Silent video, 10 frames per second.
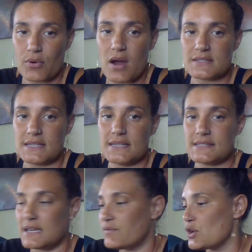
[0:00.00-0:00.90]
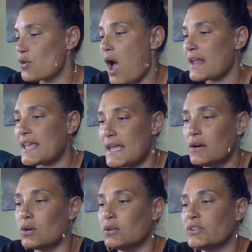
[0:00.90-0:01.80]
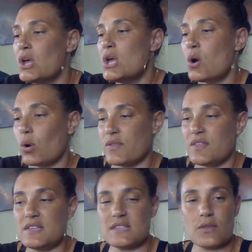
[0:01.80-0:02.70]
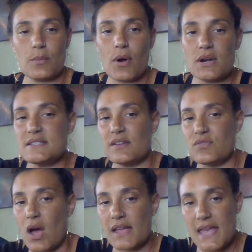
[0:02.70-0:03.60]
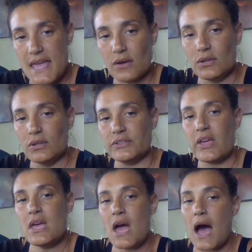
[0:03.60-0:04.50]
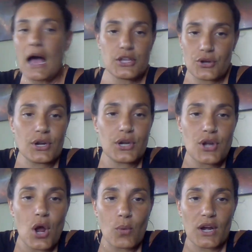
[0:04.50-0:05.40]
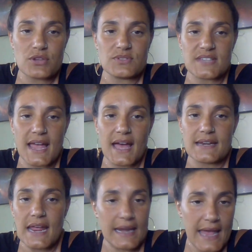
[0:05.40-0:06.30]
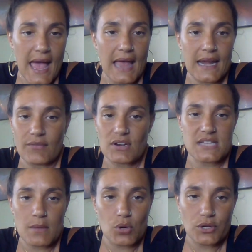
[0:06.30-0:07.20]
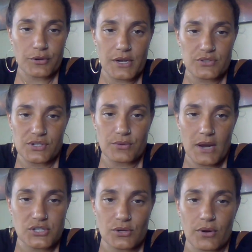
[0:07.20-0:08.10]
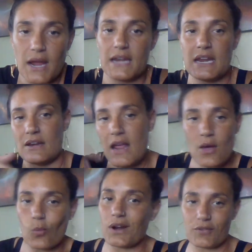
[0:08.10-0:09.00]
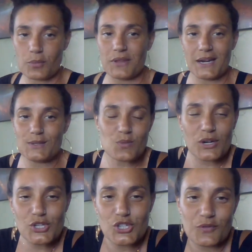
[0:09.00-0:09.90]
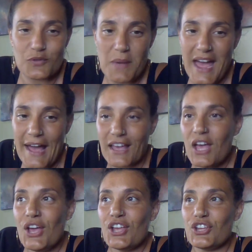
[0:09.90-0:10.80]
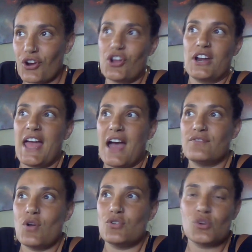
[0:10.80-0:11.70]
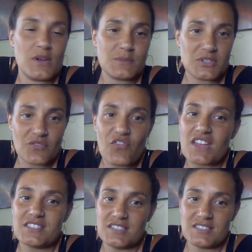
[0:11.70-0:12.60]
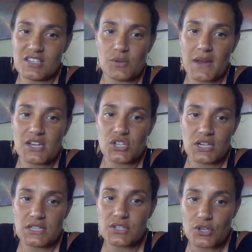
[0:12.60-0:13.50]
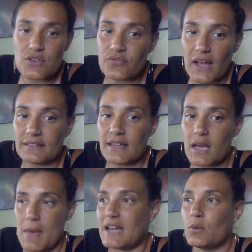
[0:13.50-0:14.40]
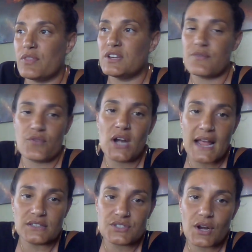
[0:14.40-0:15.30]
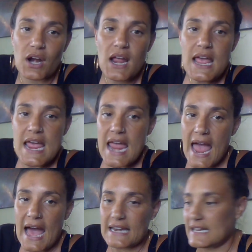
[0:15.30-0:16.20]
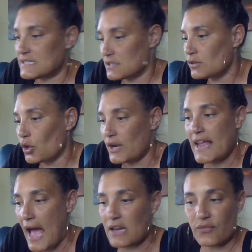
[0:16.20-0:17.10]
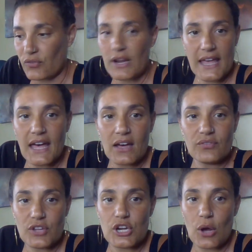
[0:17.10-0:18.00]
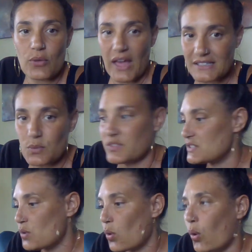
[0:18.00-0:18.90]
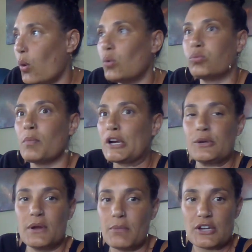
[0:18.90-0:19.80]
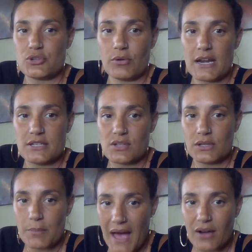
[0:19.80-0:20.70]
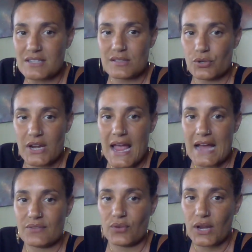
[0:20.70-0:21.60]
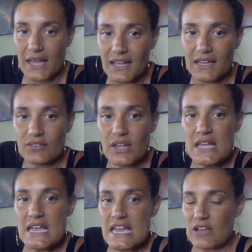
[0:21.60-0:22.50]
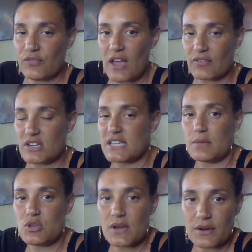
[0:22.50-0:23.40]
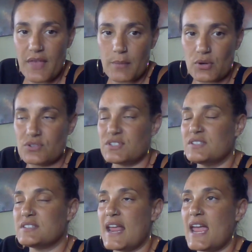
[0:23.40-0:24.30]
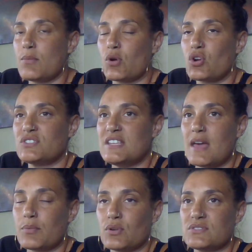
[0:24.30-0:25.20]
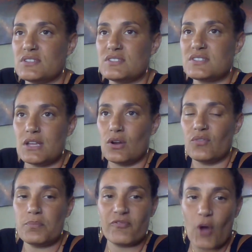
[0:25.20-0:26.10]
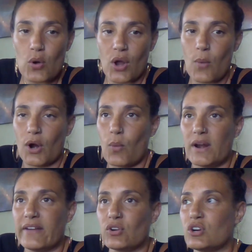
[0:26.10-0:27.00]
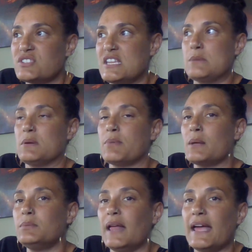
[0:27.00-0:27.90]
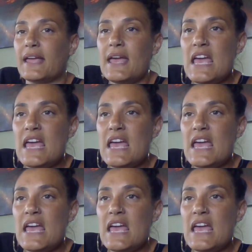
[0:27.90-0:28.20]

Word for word: process. And if you're not healed, or these other parties have not healed, uh, you're going to know where you stand. And again, every time Mercury goes into retrograde, and whenever the planets want to shift back, you're going to have no choice but to face this situation until you finally come at it with a different answer. And it's learning how to forgive. You know, that's what this whole Mercury retrograde is all about is learning how to forgive. If you, every time you hear that person's name or see that person's, you know, photo or whatever, or see them in public,